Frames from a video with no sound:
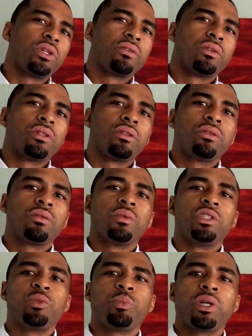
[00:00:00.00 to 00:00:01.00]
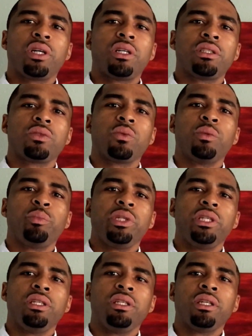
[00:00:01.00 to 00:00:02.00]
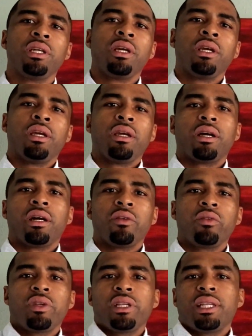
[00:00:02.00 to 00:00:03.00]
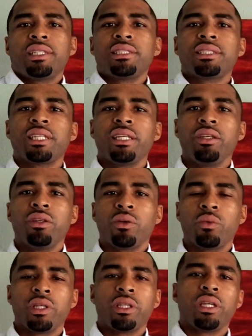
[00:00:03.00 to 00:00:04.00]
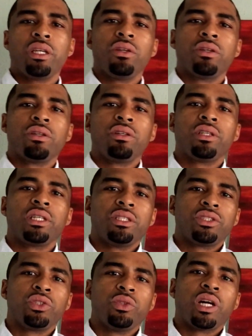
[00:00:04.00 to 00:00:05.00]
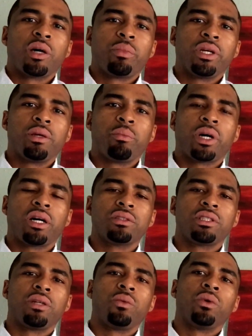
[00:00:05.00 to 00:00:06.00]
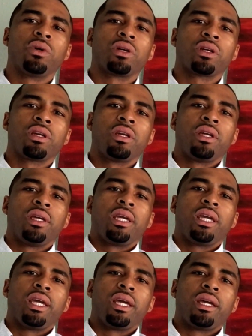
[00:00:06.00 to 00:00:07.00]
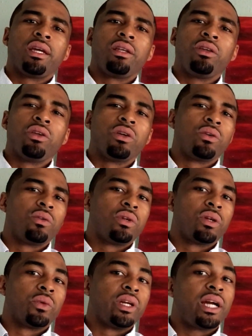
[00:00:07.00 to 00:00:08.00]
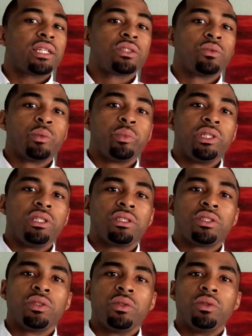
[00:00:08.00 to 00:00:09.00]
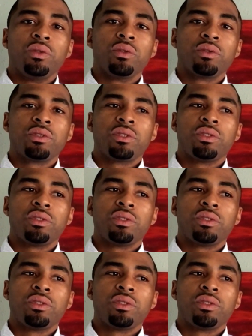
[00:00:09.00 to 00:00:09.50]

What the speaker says: of a response would be, let's just say, one day you're getting chewed out by your boss at work, and a reaction would be to